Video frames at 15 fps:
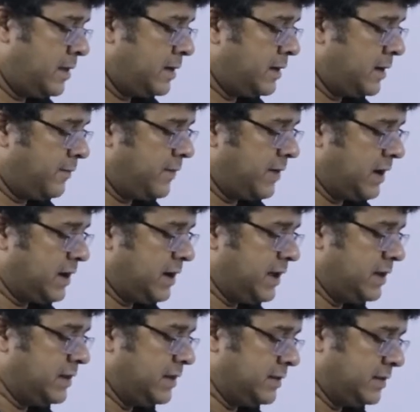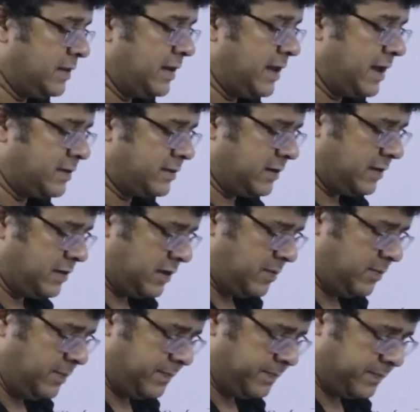definitely this is the next
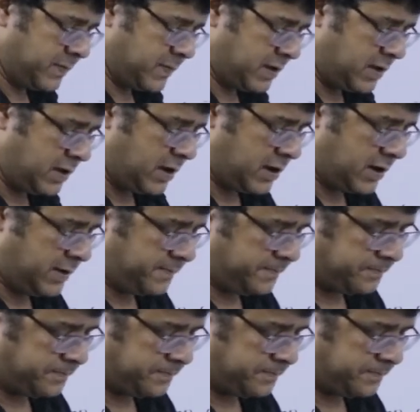regime. Here